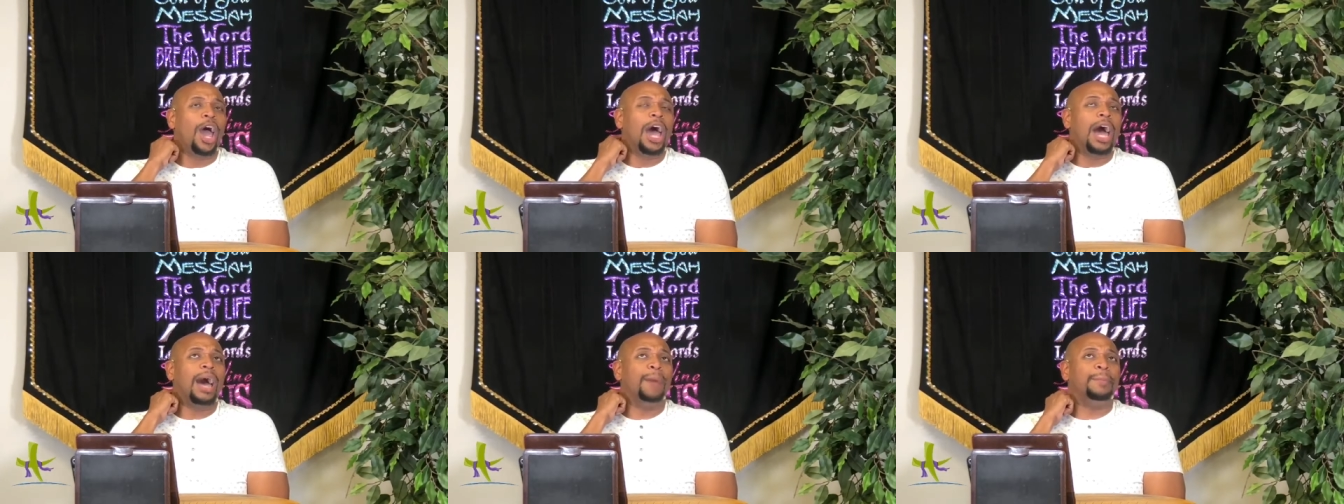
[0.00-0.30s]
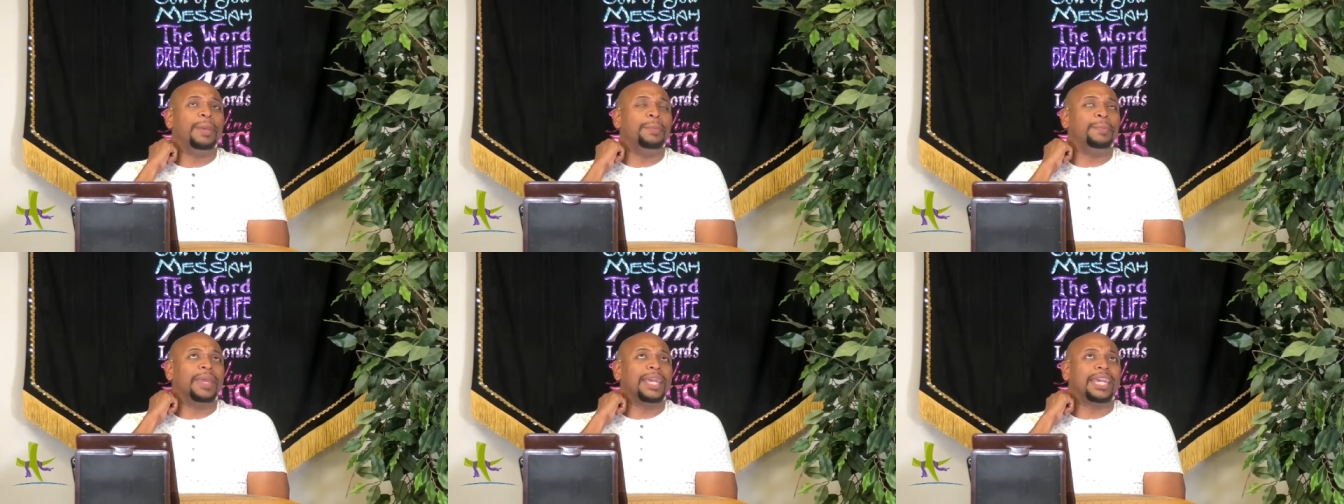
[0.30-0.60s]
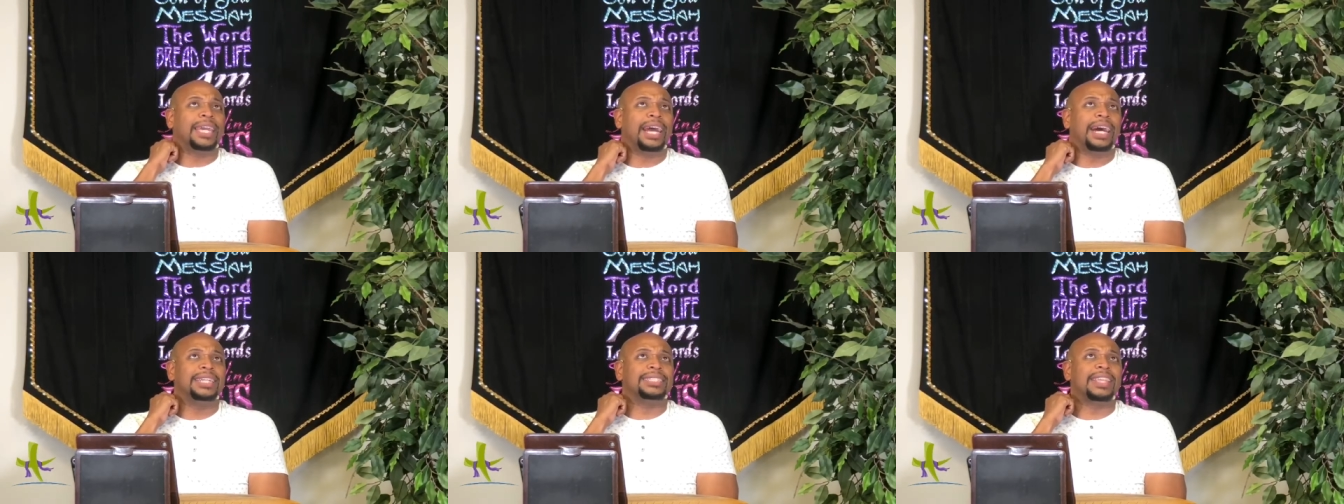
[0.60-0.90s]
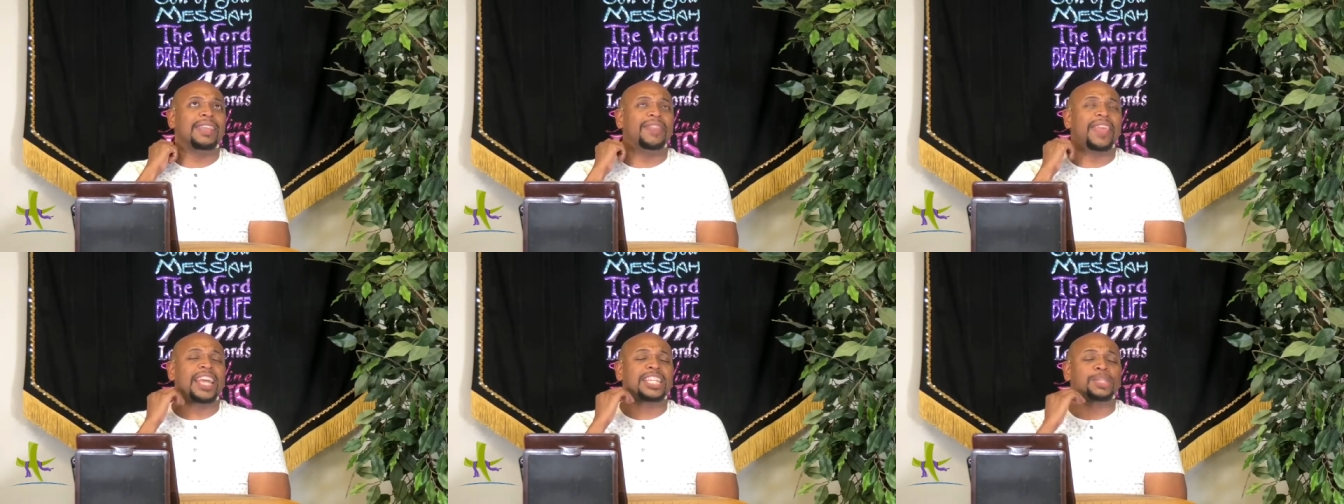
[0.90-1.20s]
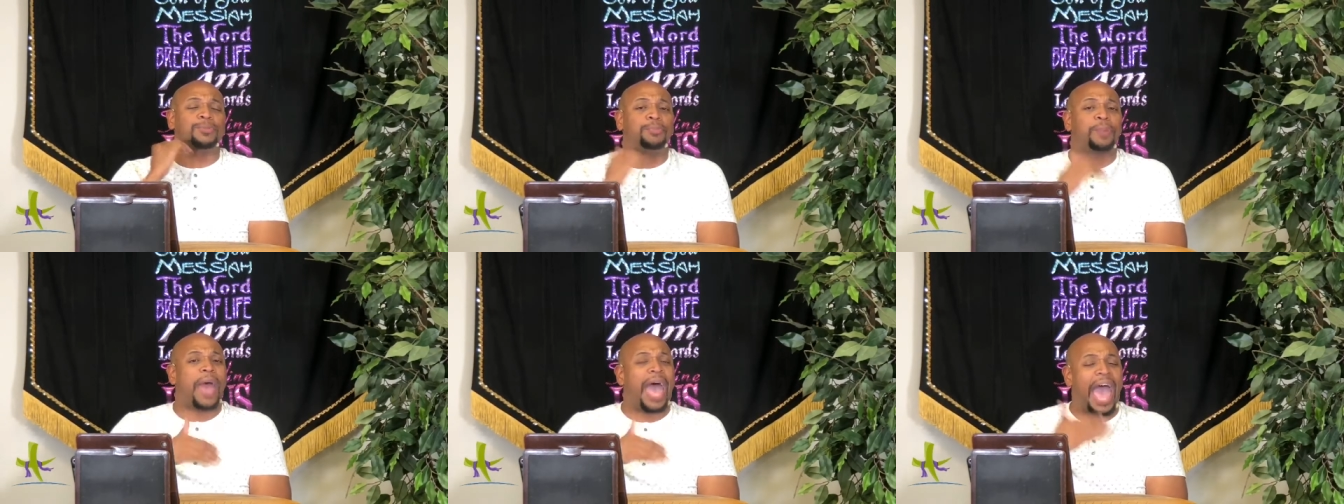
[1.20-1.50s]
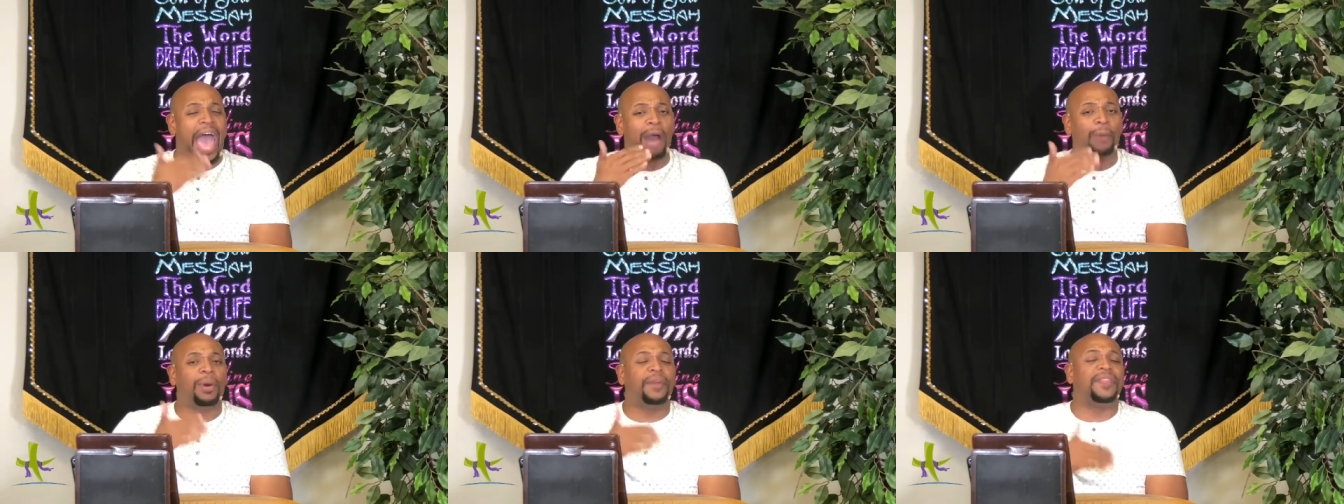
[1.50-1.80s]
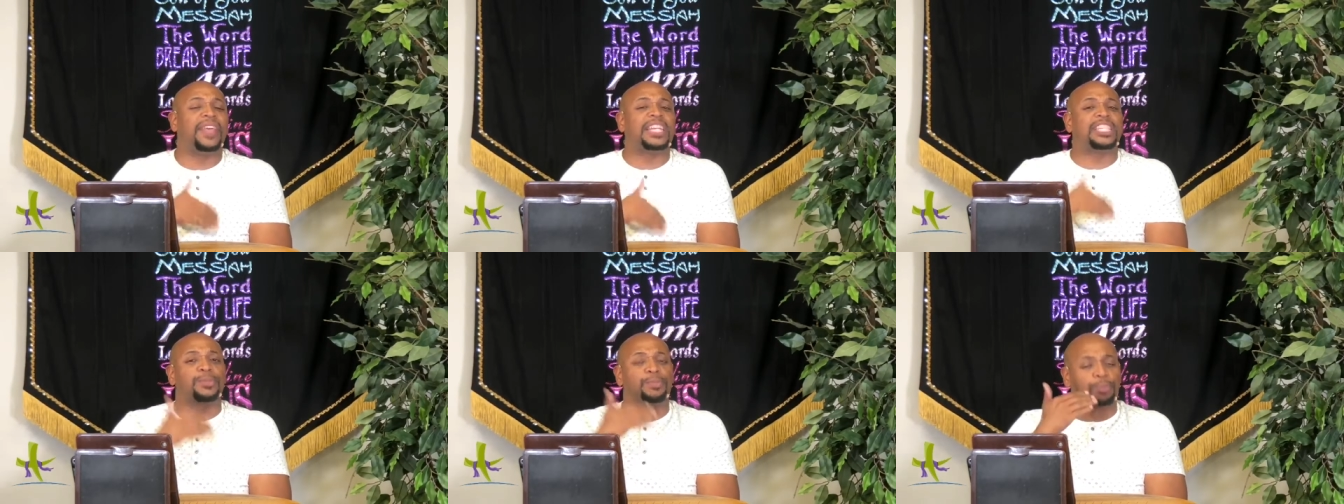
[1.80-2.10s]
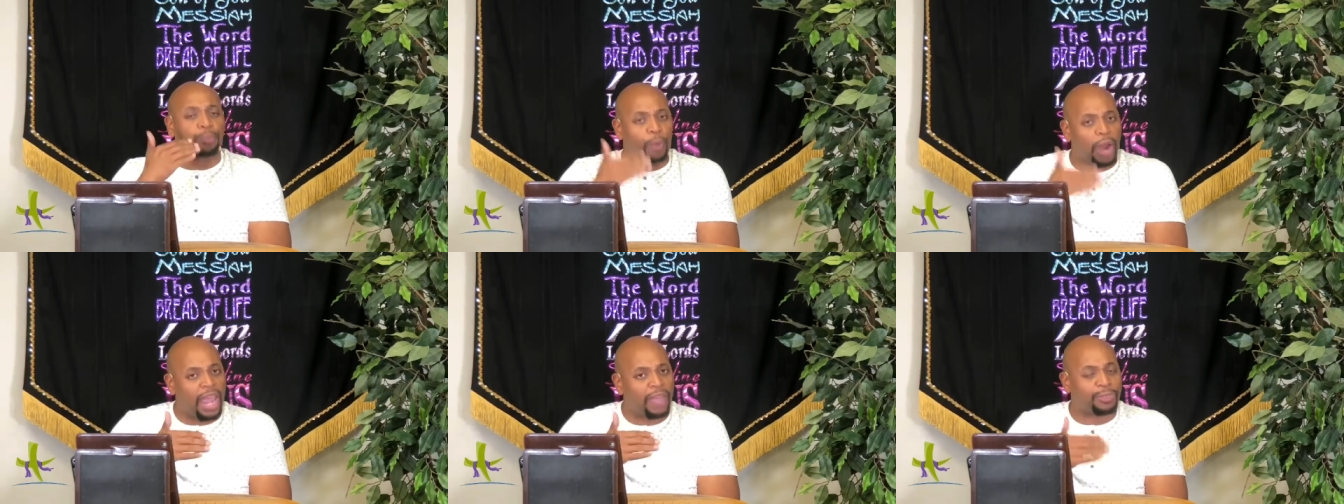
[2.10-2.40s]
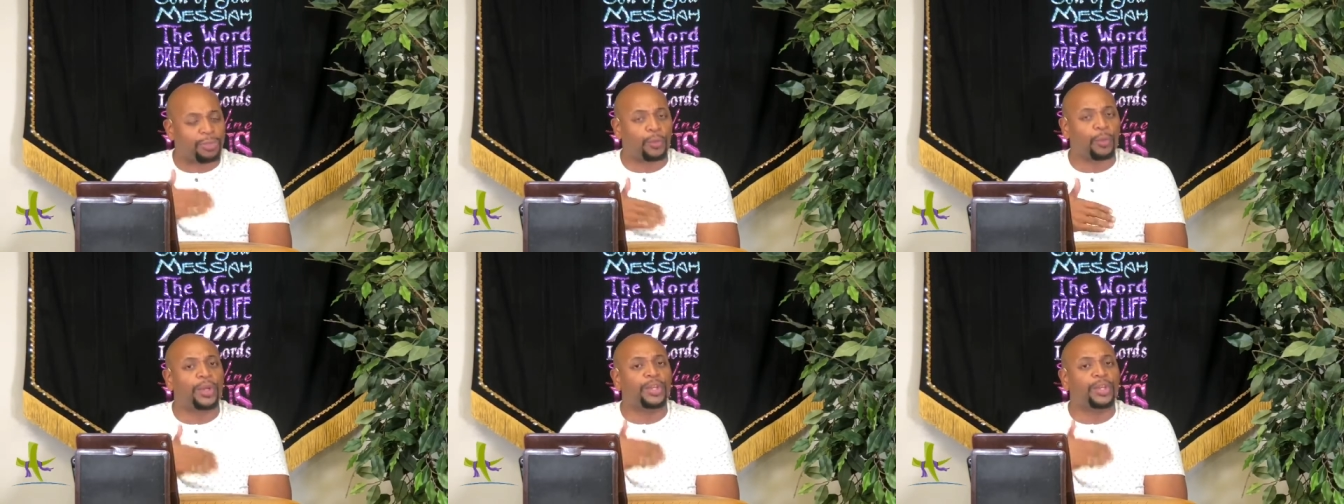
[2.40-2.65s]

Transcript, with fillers: uh, because there's power, there's breakthrough